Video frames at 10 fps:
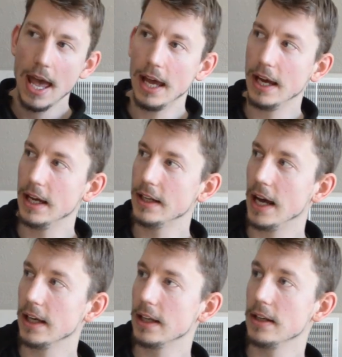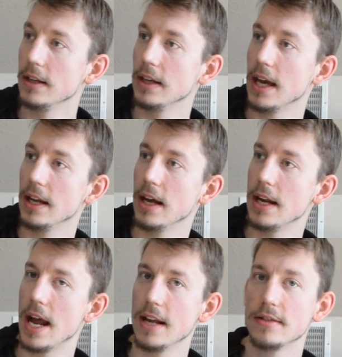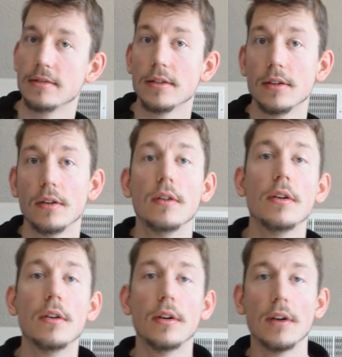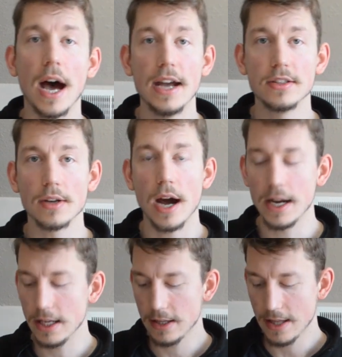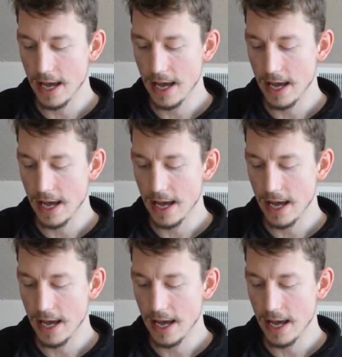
and I can get a nice hyzer on it